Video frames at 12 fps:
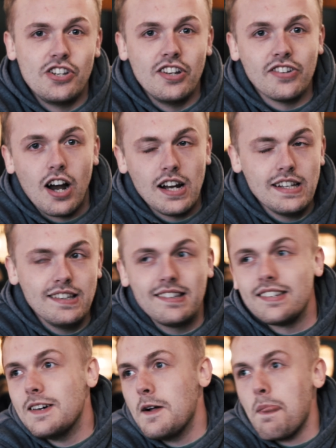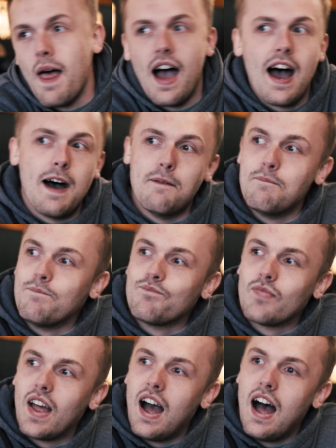Unions Ireland.
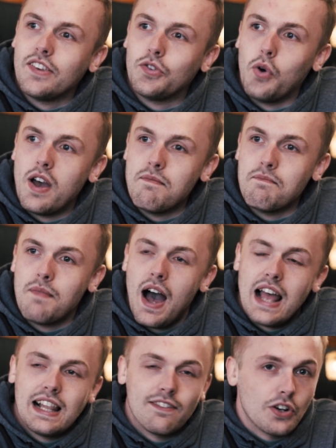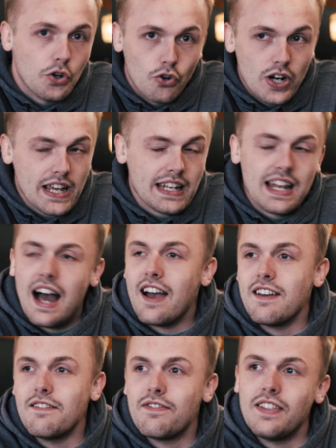I live in Coleraine.
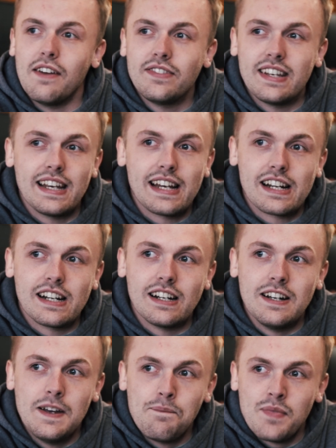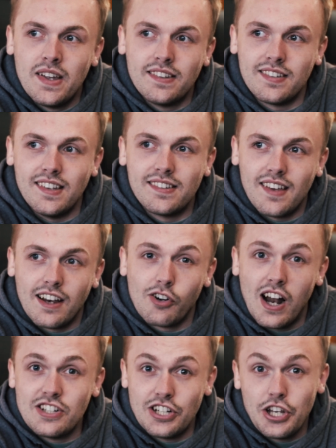I've lived here since I
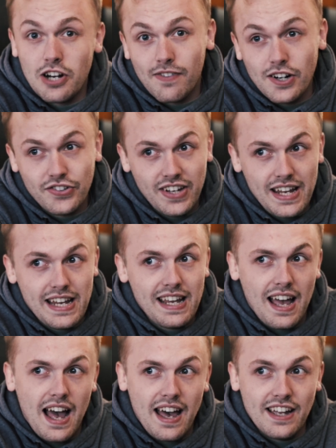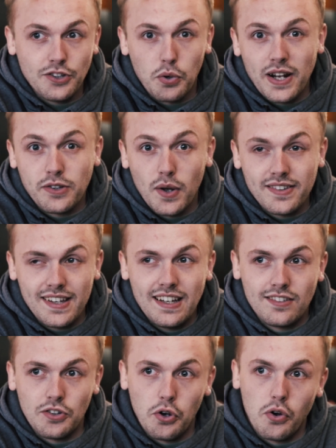graduated university in
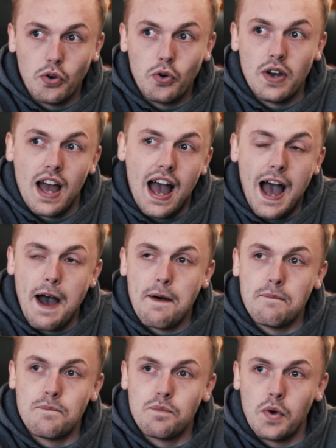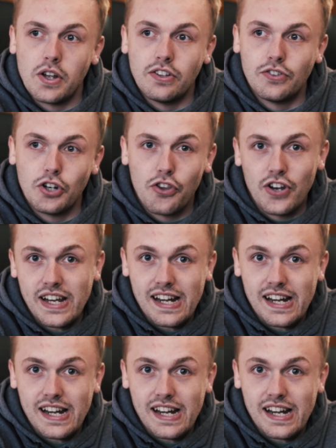2020, so about 2 or 3